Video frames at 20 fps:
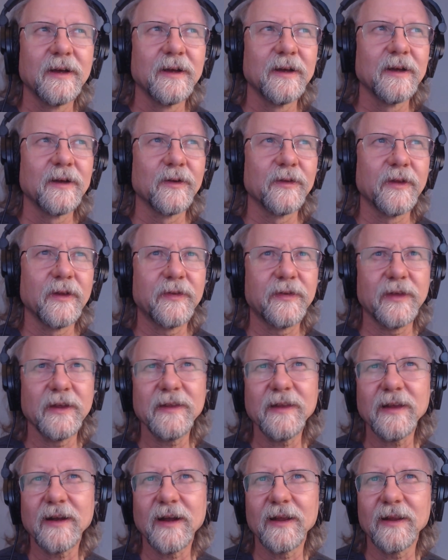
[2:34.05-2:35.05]
The thing
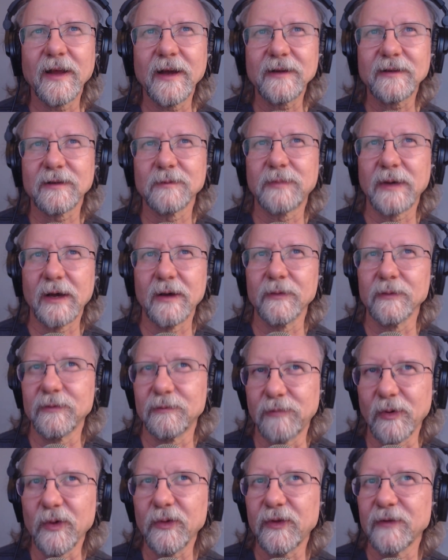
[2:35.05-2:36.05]
that I liked about
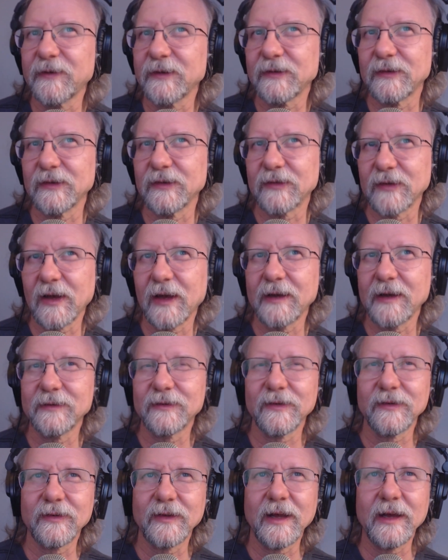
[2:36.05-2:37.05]
both of his designs
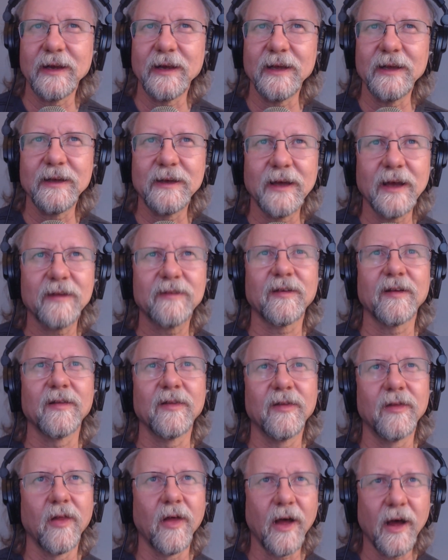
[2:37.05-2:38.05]
is that he gets a
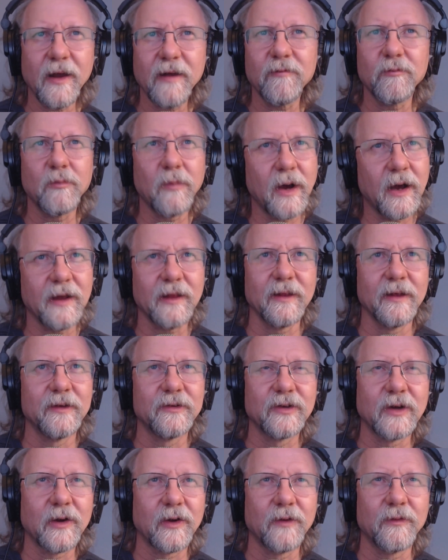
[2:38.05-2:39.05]
lot of
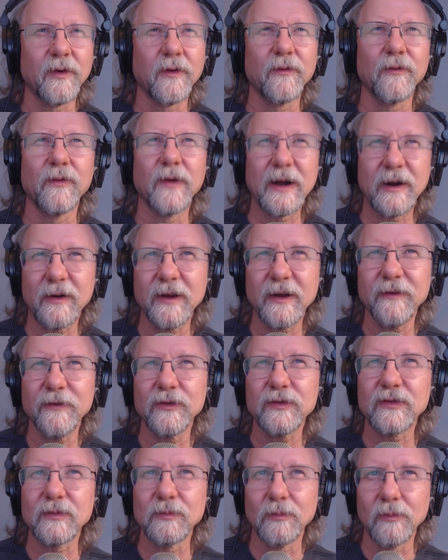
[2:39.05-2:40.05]
mileage out of a very
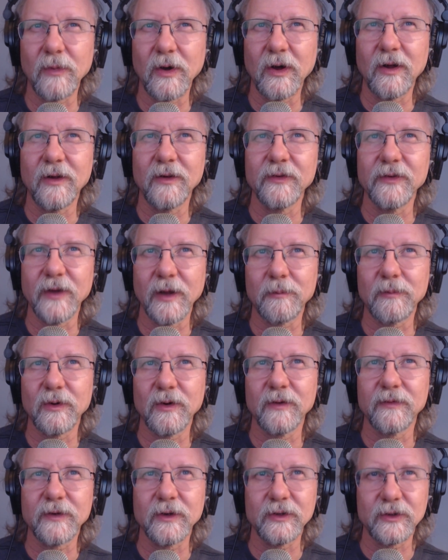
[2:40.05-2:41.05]
small number
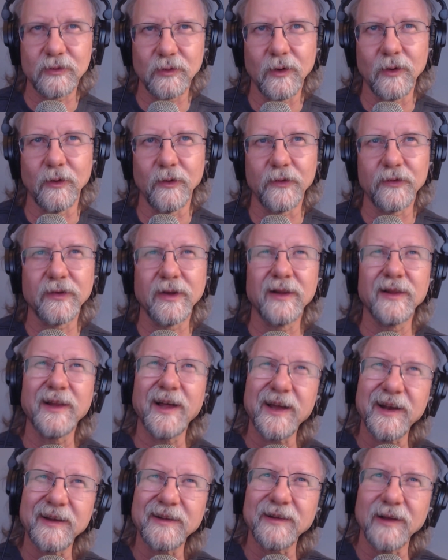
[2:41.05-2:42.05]
of controls. A
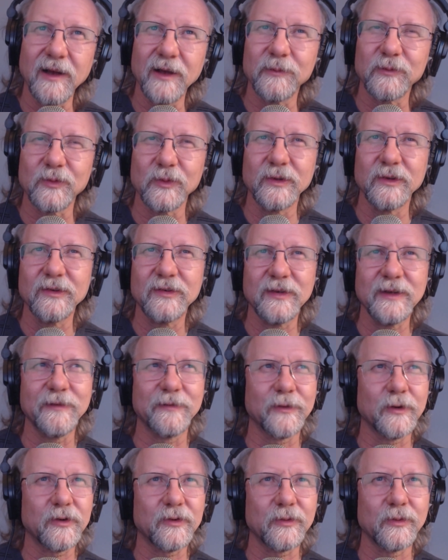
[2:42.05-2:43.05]
lot of times when you see
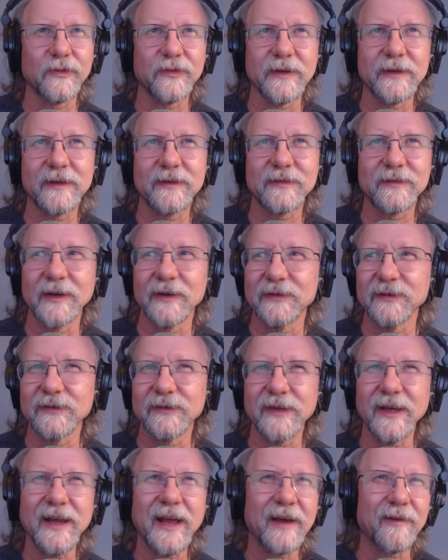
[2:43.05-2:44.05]
virtual synthesizers,
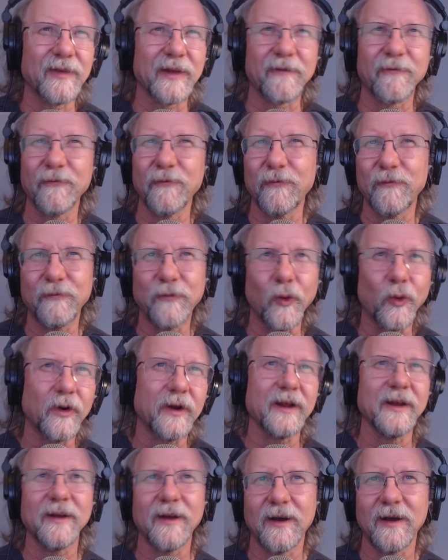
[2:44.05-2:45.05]
they have like
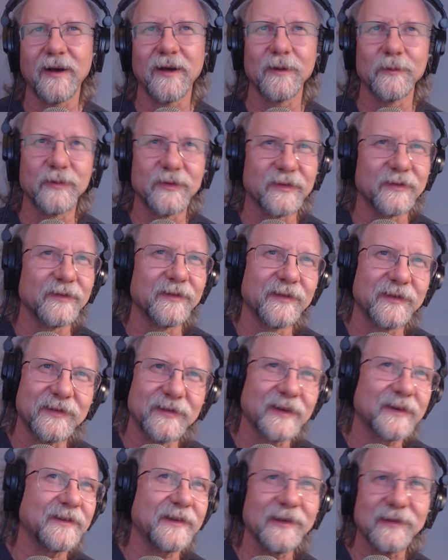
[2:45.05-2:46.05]
40 knobs and
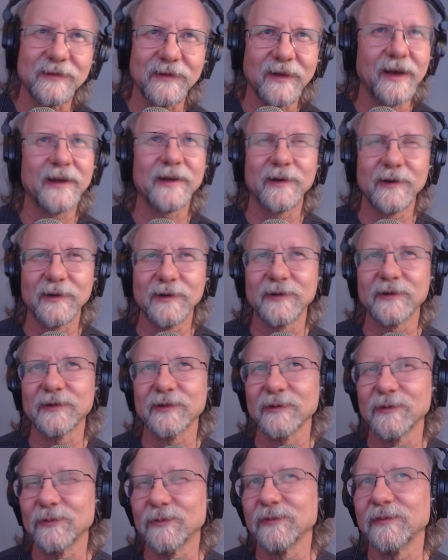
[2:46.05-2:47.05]
60 sliders
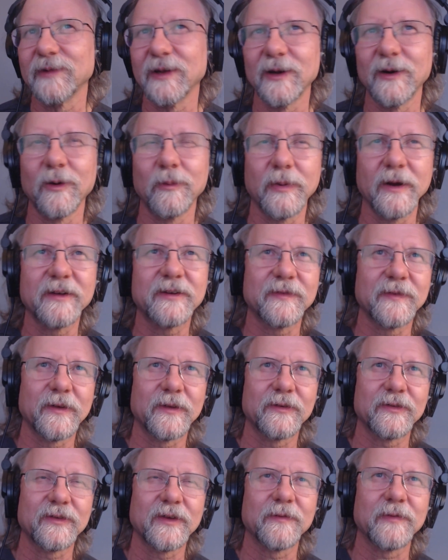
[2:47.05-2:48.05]
and, a bunch of
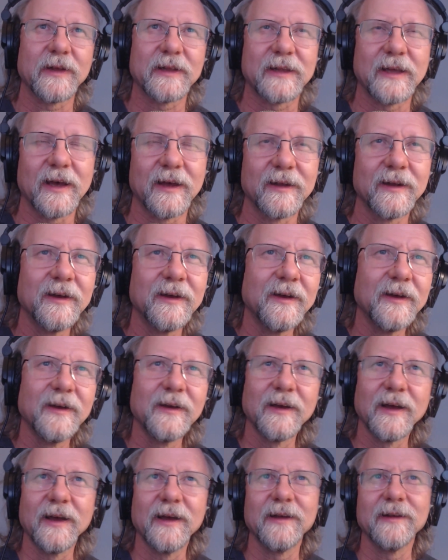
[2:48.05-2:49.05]
other stuff like that.
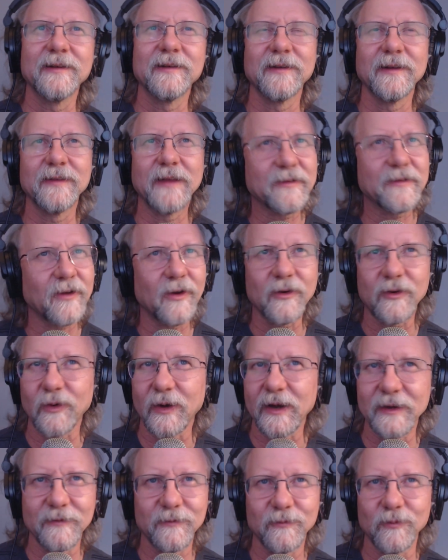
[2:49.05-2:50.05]
And that's all
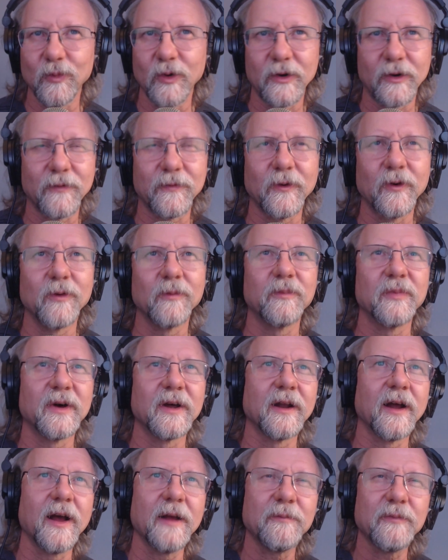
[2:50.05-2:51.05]
great and wonderful,
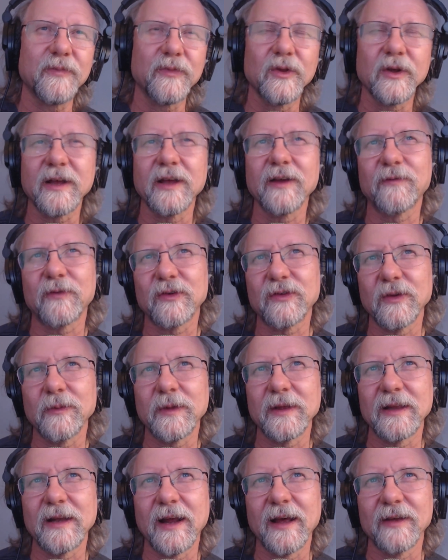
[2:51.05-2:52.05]
but I'm looking for
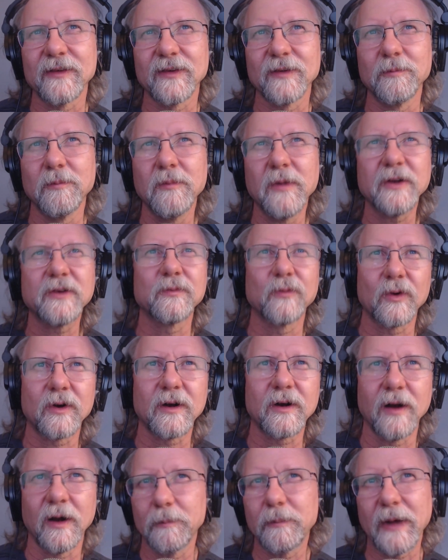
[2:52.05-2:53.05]
something that has a much more
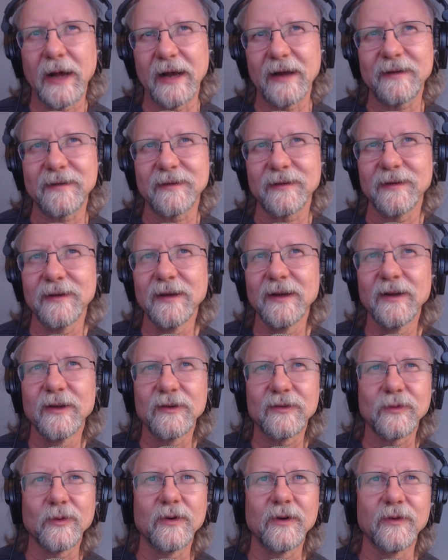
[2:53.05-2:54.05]
compact
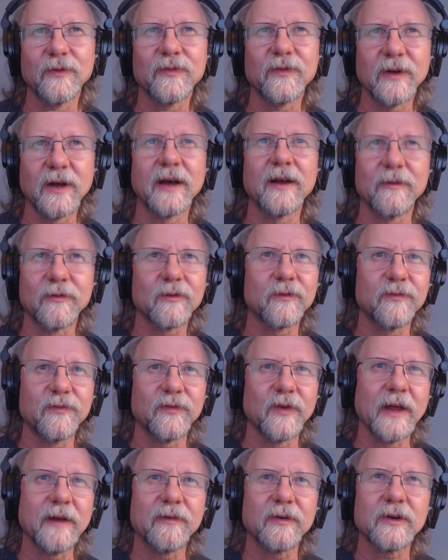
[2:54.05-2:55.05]
sort of kind of
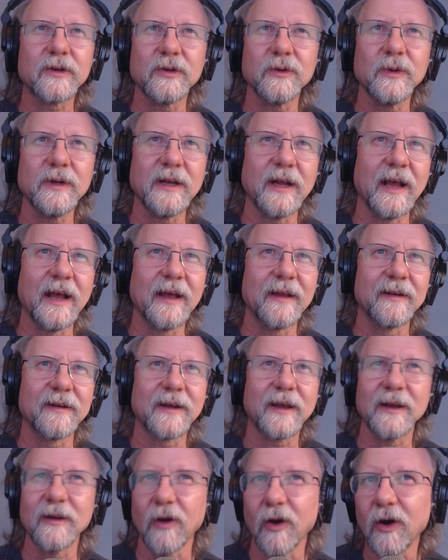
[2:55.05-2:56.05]
flavor to it and
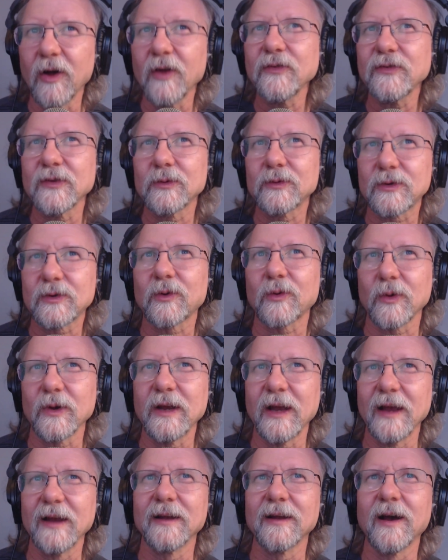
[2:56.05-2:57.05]
can also
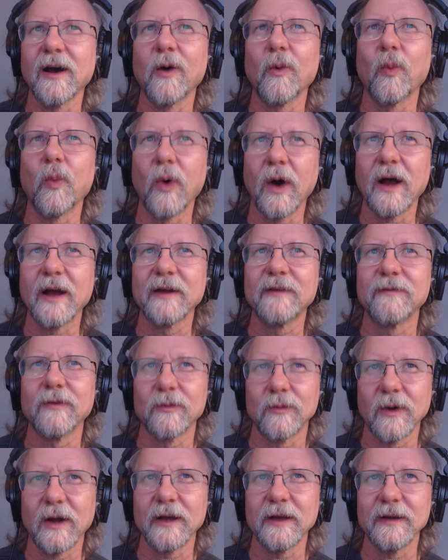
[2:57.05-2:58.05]
create a wide
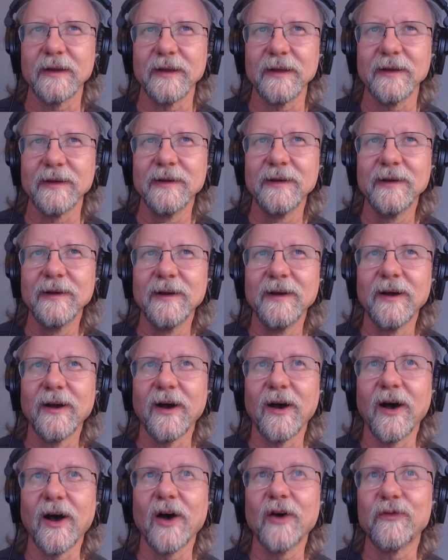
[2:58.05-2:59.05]
variety
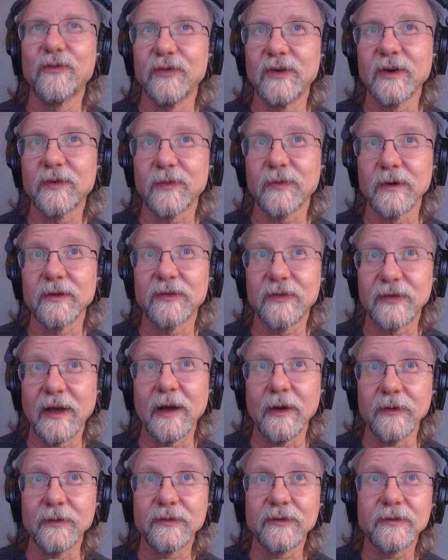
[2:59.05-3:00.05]
of different
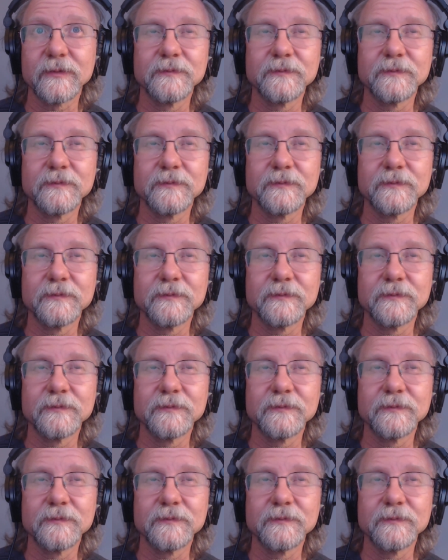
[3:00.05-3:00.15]
sounds.